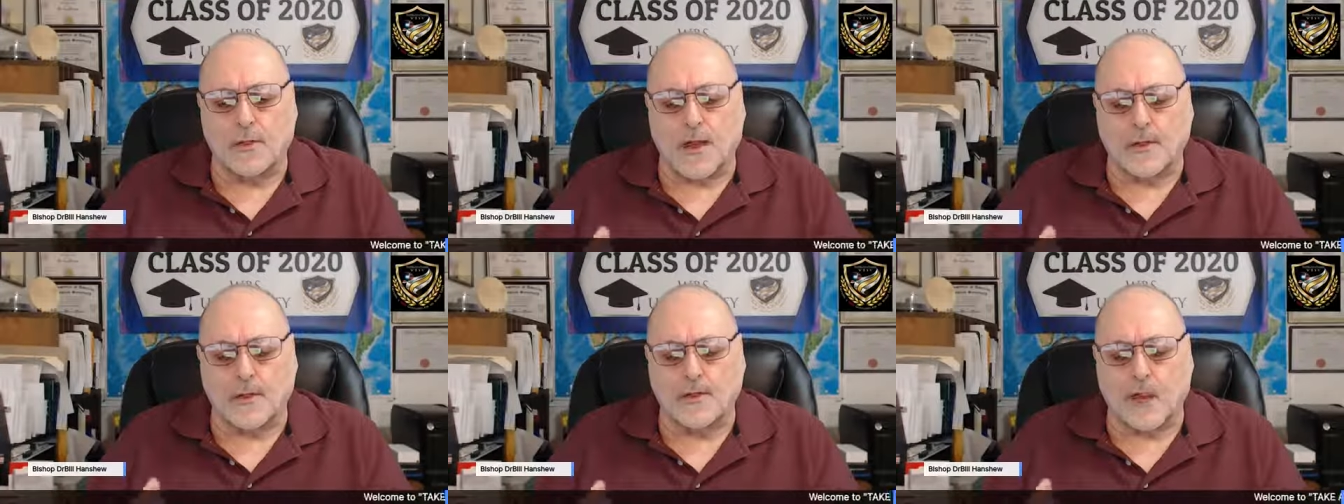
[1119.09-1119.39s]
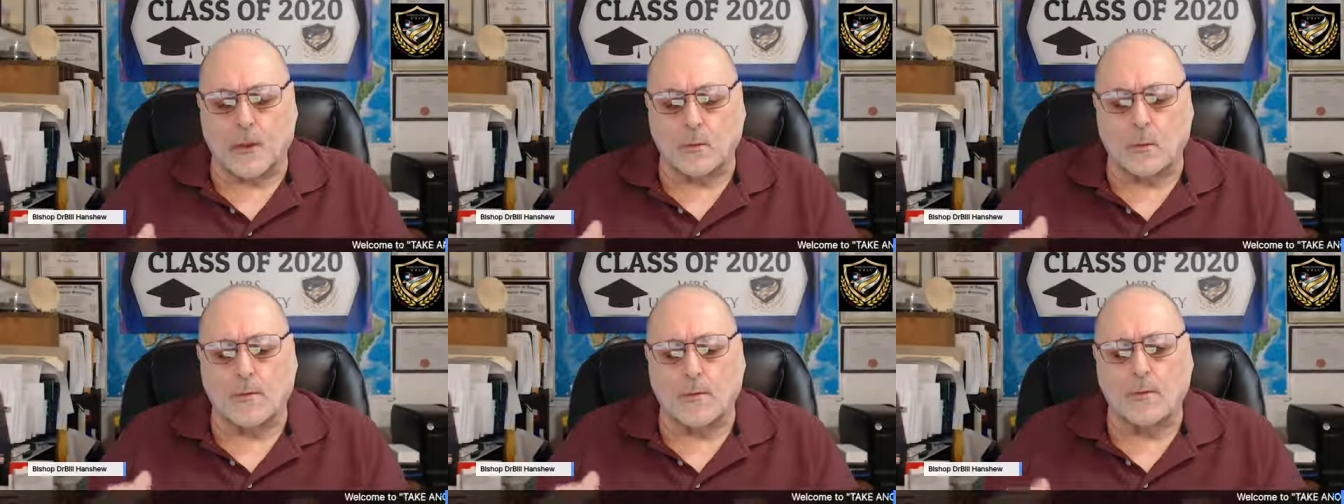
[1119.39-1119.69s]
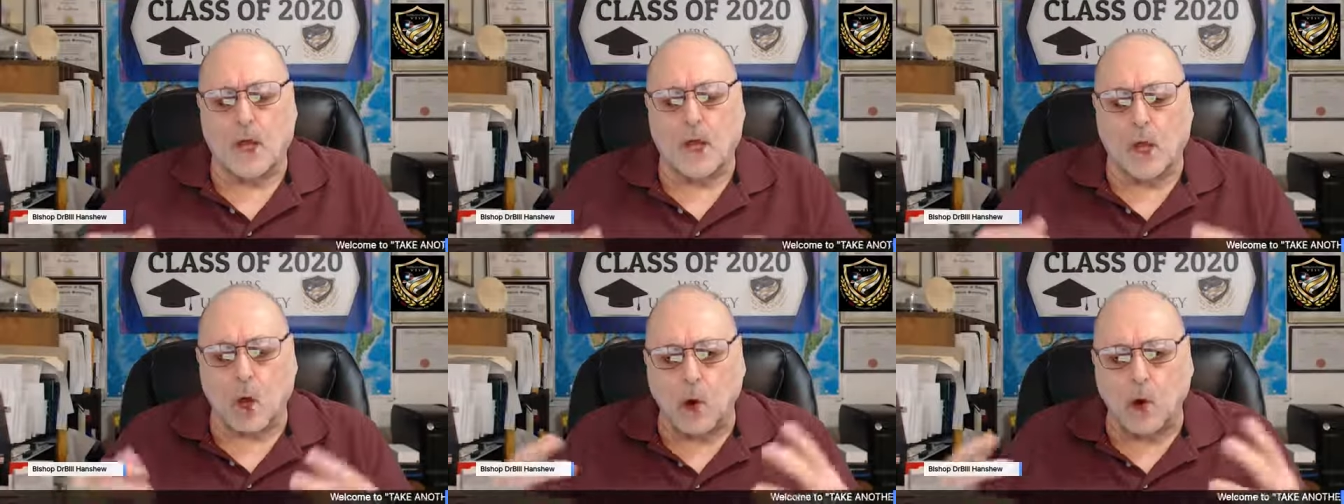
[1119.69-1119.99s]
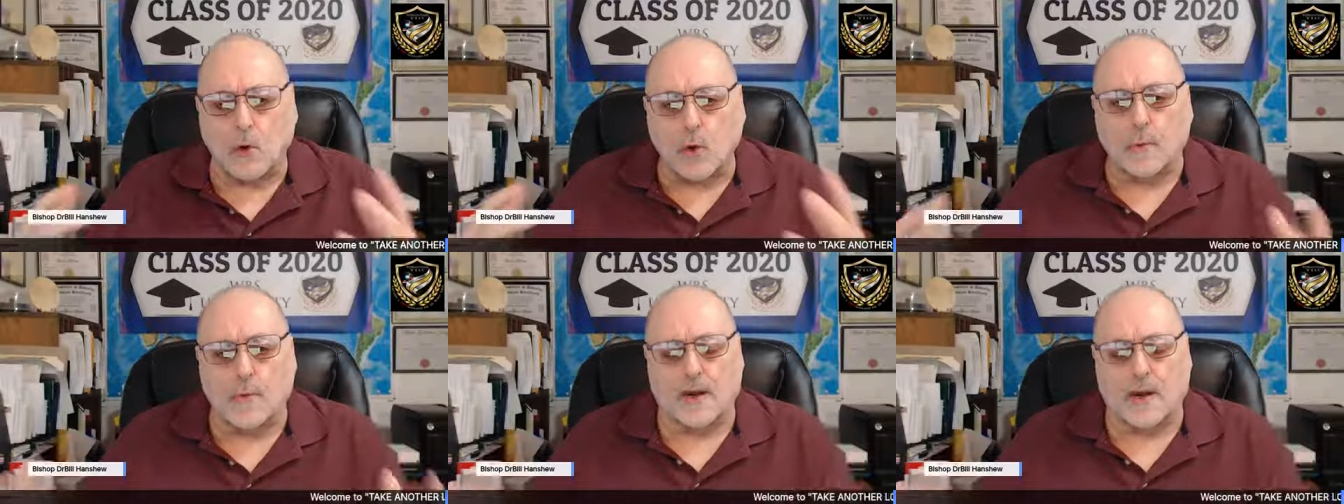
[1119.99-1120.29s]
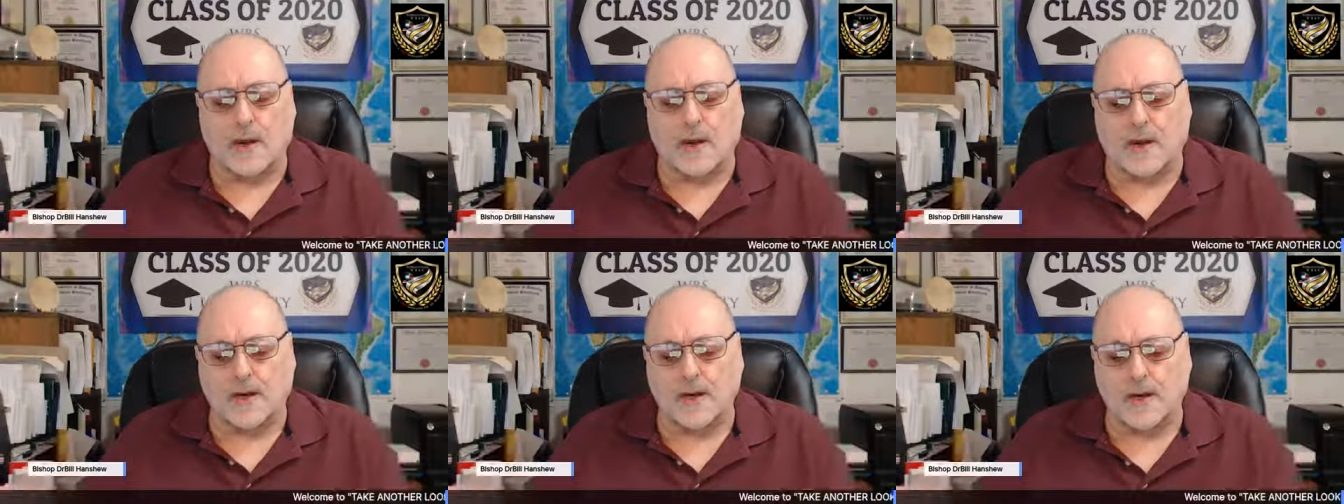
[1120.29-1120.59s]
that they would be
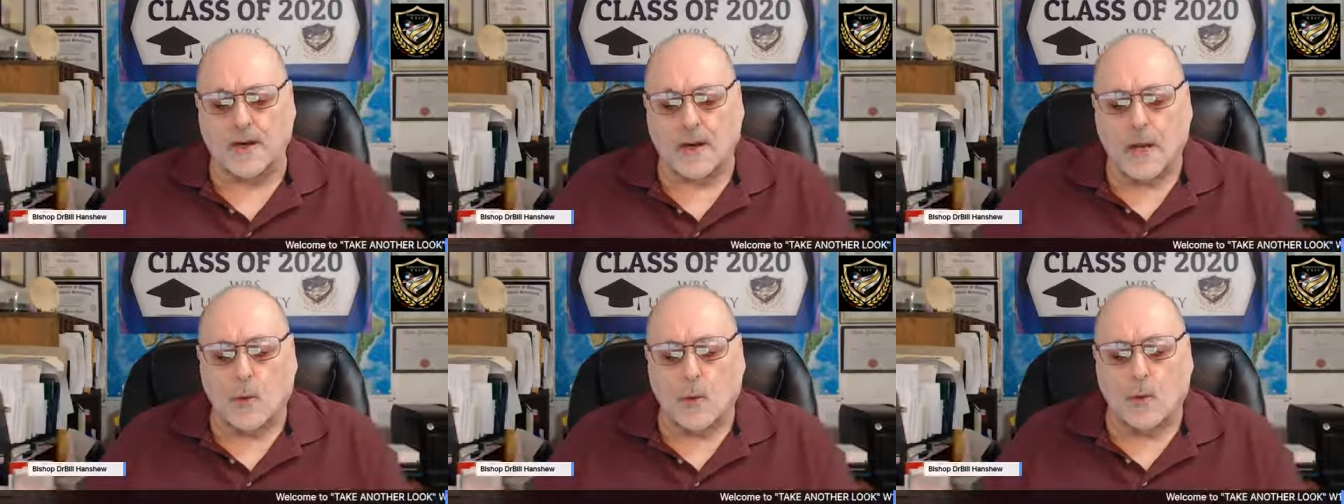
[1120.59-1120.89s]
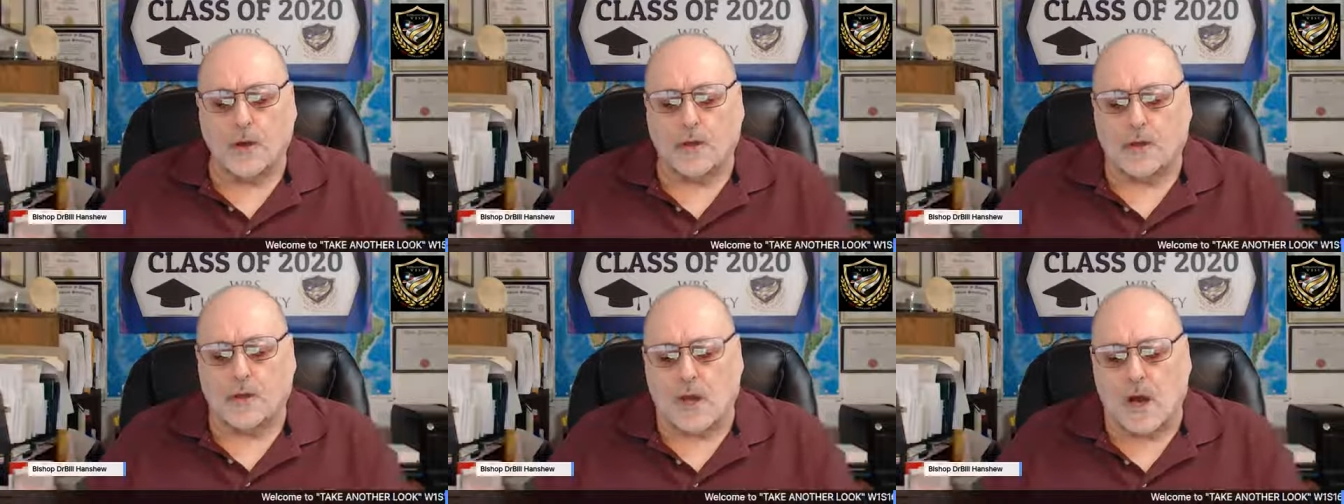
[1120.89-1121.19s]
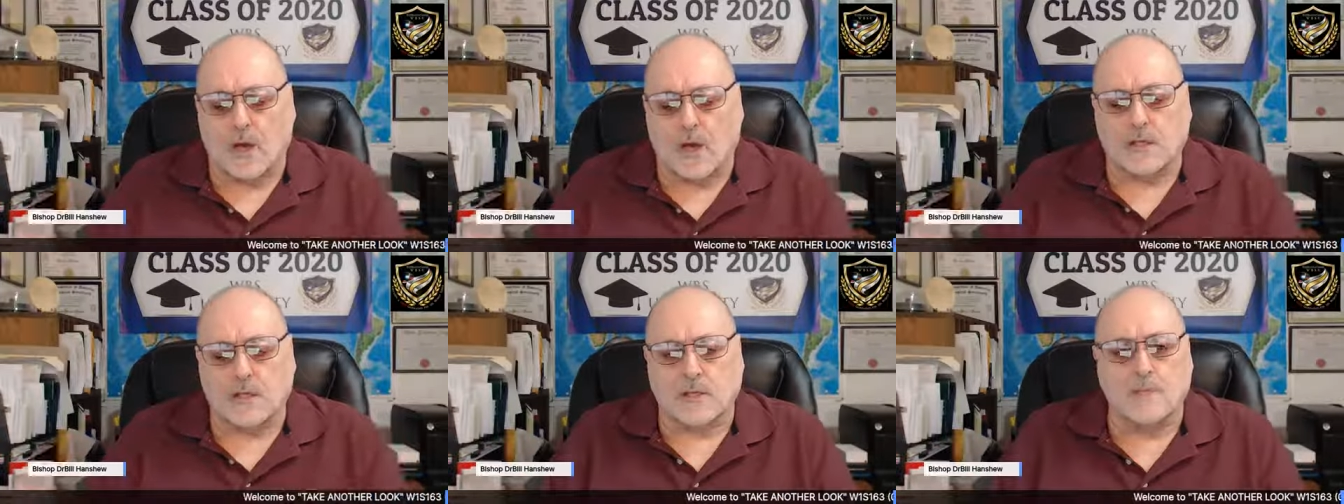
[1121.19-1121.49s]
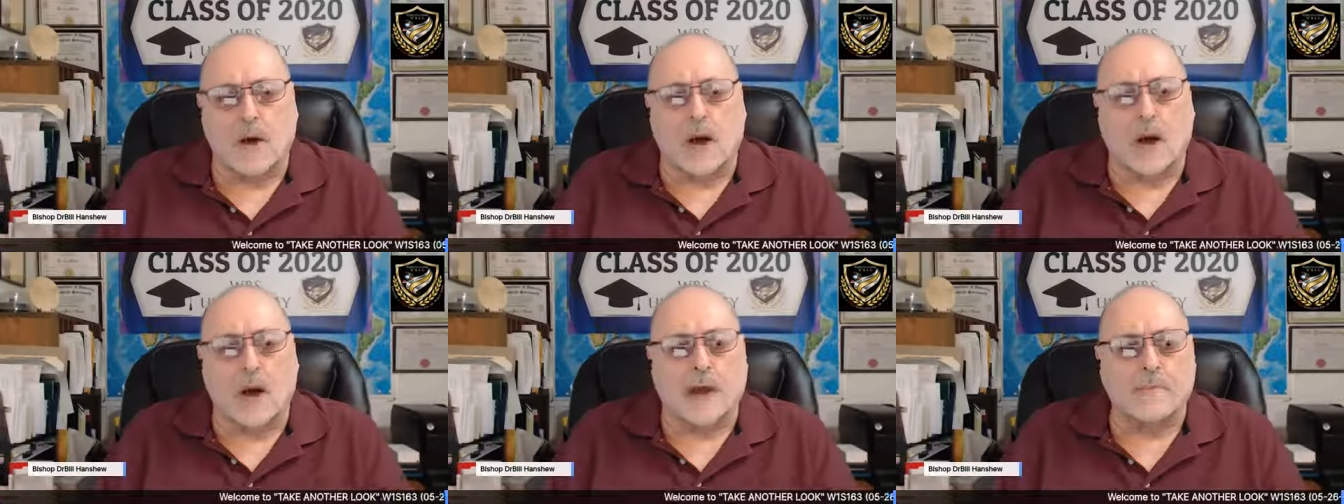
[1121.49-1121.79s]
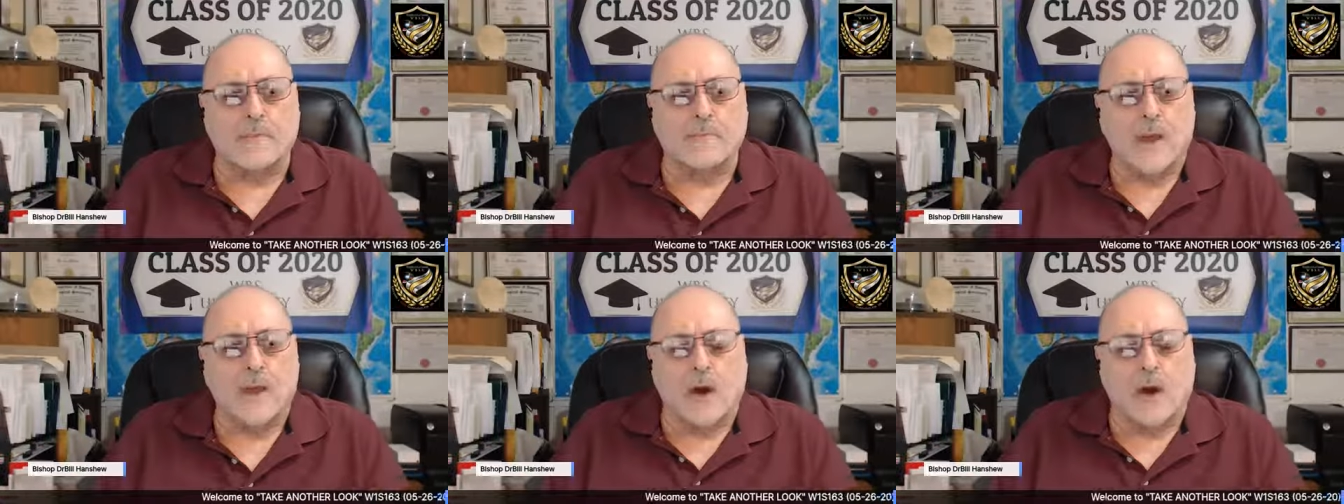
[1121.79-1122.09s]
illuminated with God's
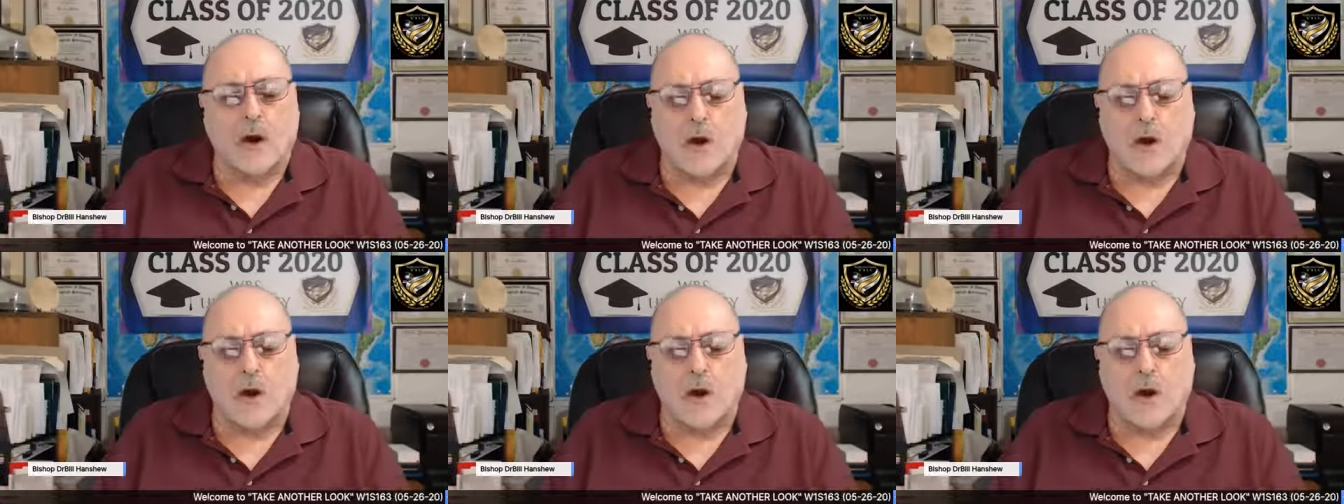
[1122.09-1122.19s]
mind